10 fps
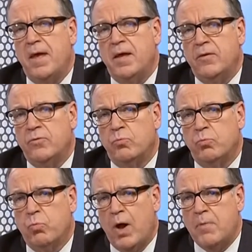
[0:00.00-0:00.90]
is
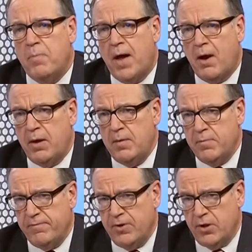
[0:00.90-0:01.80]
run by our
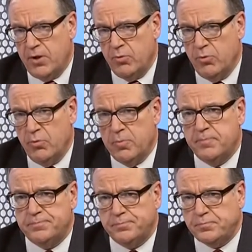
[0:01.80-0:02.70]
hemophilia group.
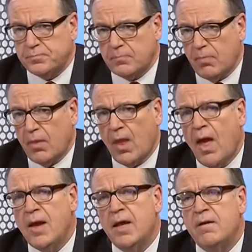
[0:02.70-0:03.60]

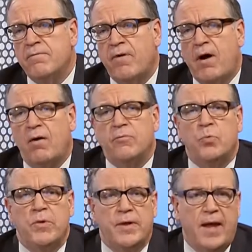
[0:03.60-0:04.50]
I get
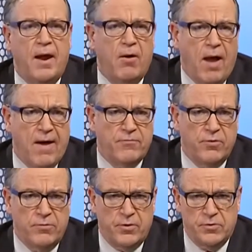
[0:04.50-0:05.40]
involved with the care
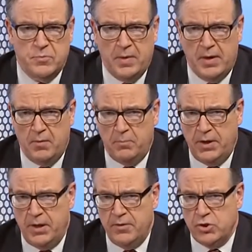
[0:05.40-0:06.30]
after there's been a
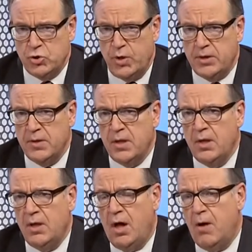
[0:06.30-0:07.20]
bleed in the joint,
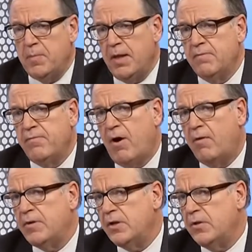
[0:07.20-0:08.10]
get
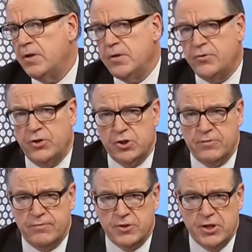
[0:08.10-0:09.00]
involved in the
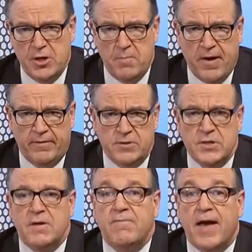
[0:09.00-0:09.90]
decision for
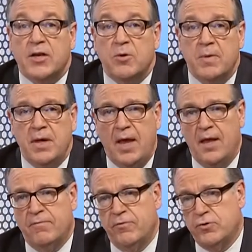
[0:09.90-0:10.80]
synovectomy
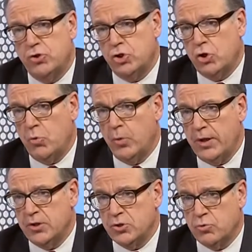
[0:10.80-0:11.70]
and for surgical
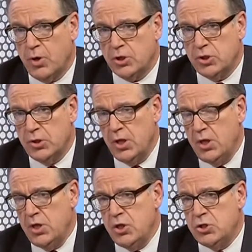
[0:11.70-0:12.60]
reconstruction.
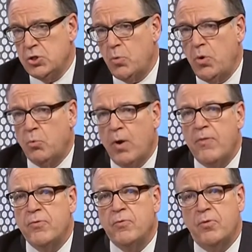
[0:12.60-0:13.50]
So we'll
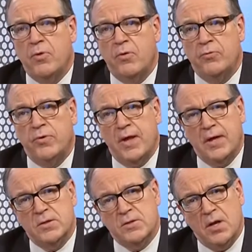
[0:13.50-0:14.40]
run through those
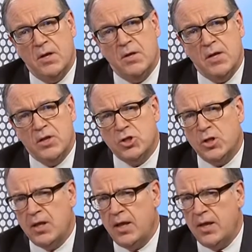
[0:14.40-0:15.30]
things
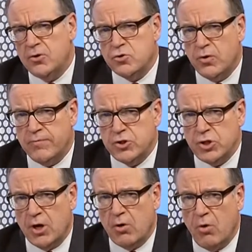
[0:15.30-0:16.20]
initially in sort of a
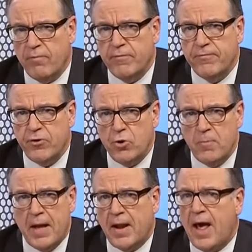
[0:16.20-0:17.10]
general
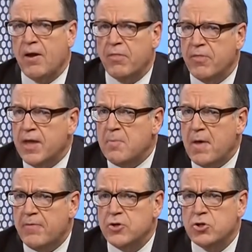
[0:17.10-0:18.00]
overview about how to think
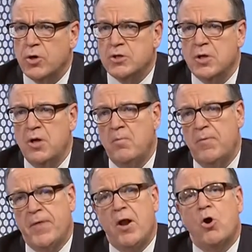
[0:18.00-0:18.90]
about the joints,
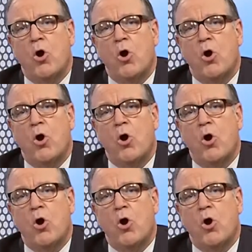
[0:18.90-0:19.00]
but then